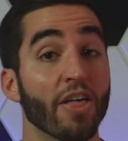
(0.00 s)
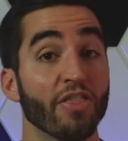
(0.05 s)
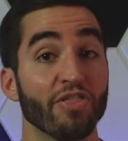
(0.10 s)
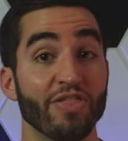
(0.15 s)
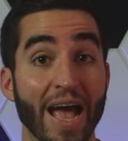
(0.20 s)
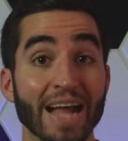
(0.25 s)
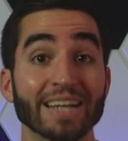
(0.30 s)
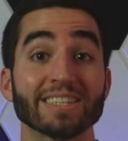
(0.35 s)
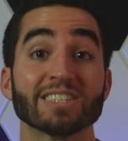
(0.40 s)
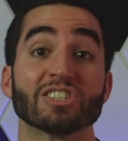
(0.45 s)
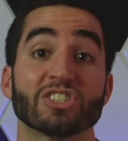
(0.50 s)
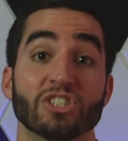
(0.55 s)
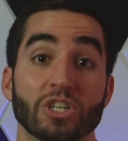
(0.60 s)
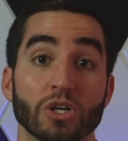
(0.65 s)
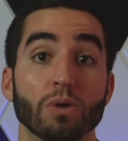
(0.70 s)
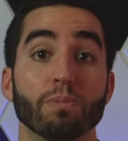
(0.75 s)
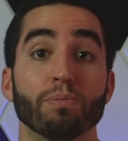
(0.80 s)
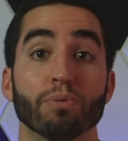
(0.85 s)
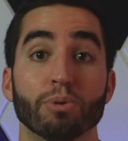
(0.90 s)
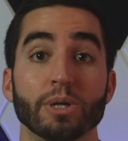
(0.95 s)
That's
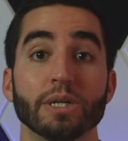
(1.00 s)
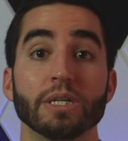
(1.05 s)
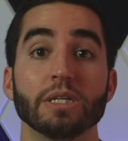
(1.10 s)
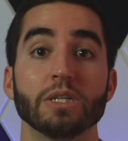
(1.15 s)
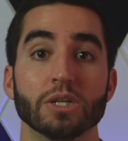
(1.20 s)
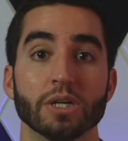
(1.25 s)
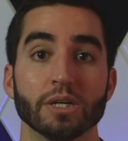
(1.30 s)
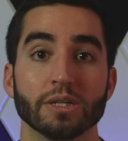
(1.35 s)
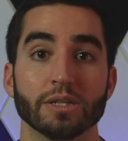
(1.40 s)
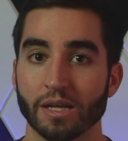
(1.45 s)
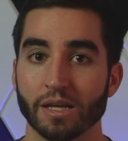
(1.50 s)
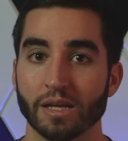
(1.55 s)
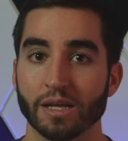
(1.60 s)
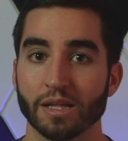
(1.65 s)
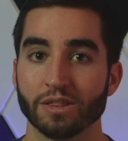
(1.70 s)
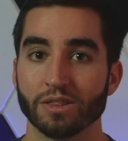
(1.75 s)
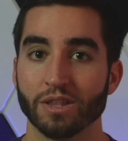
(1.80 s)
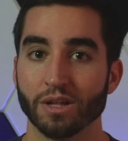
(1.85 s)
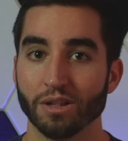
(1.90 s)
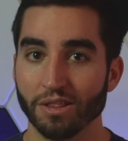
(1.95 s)
still pretty good.
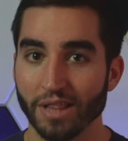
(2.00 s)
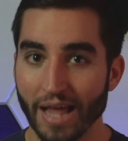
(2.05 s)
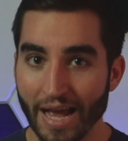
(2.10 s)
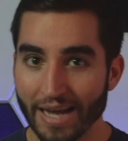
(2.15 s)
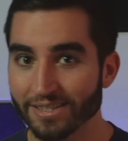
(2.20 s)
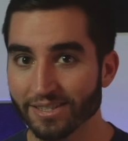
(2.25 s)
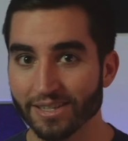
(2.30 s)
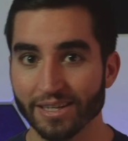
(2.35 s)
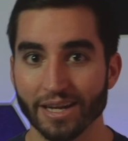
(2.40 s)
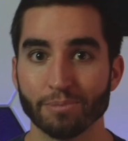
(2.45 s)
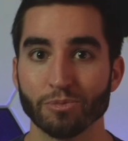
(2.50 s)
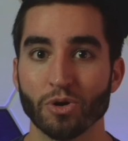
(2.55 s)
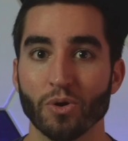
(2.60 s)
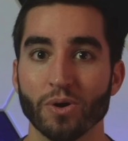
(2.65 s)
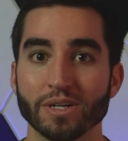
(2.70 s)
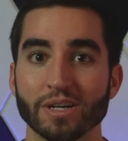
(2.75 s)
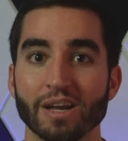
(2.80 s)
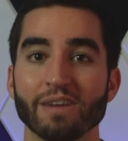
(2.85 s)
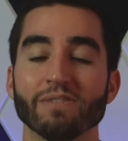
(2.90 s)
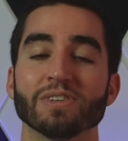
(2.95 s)
The last thing I'm
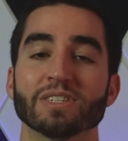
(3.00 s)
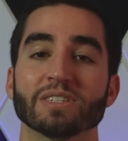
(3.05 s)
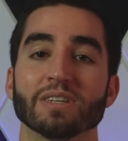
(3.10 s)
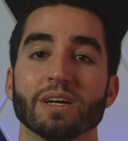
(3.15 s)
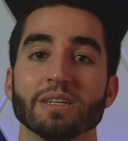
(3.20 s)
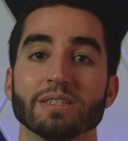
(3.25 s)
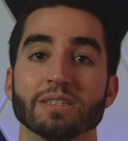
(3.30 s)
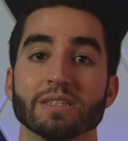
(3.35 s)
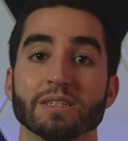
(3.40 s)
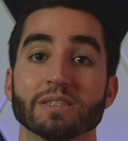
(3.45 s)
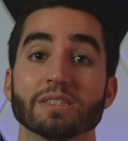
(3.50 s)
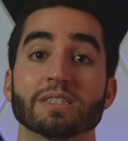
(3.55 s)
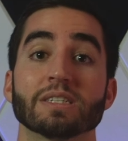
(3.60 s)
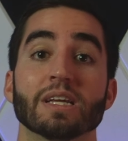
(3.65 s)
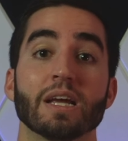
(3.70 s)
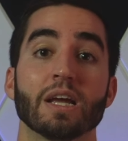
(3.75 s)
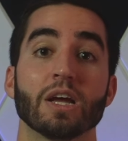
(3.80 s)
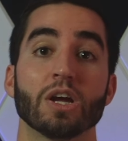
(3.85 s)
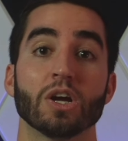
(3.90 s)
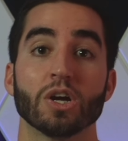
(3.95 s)
going to emphasize is,
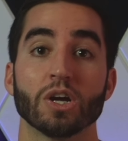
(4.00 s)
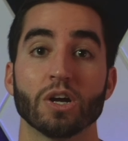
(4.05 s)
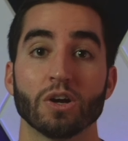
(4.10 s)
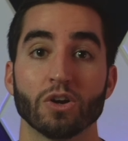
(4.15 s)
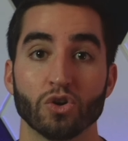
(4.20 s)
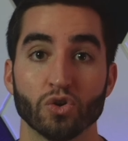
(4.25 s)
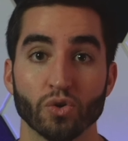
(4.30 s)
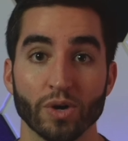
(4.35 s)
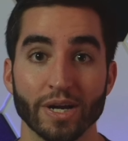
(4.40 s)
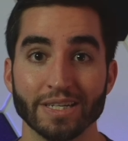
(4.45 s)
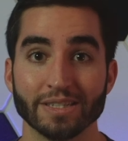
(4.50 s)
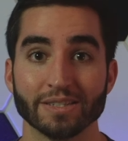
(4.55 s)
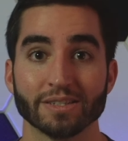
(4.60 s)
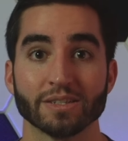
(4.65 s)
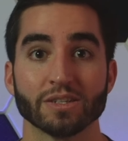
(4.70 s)
great,